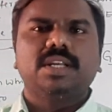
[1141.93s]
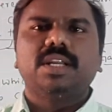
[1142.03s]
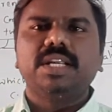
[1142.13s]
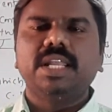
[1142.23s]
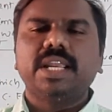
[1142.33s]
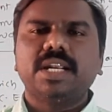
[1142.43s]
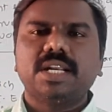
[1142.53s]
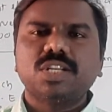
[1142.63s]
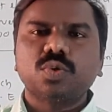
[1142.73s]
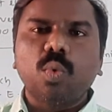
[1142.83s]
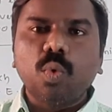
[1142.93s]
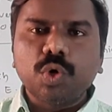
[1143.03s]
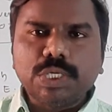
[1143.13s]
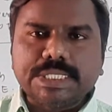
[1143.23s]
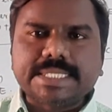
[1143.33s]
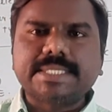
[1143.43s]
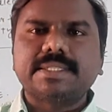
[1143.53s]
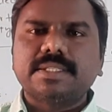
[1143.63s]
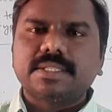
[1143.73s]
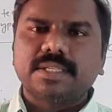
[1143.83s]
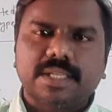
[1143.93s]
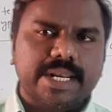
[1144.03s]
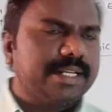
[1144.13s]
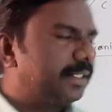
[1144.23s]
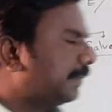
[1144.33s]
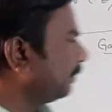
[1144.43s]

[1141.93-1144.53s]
are indicated as volts, right?